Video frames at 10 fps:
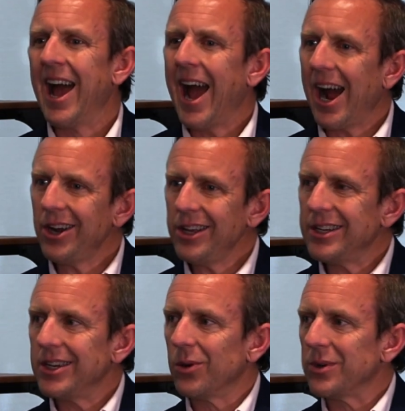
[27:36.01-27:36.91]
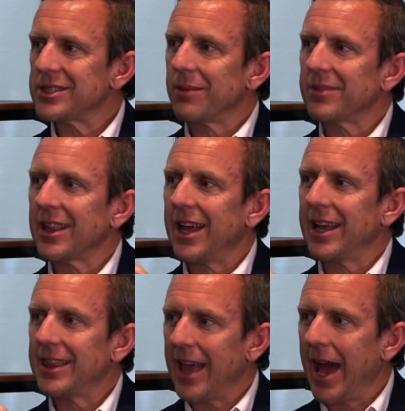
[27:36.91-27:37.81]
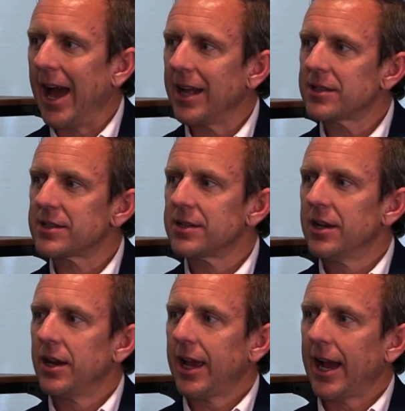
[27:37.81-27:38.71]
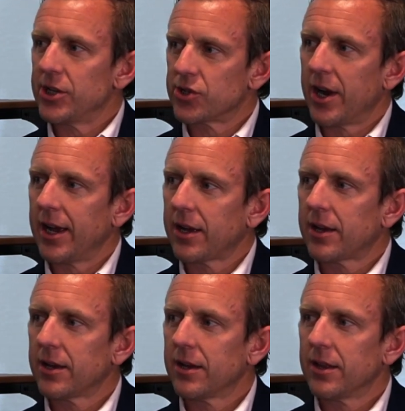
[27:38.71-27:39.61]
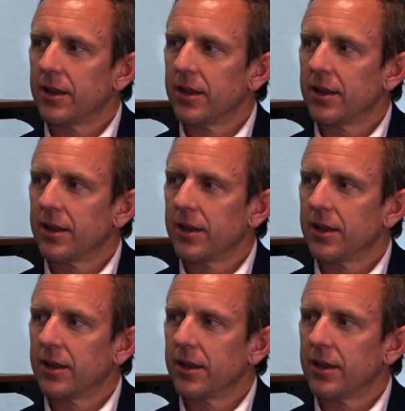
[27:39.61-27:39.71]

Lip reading: How do you deal with something like that at Drink?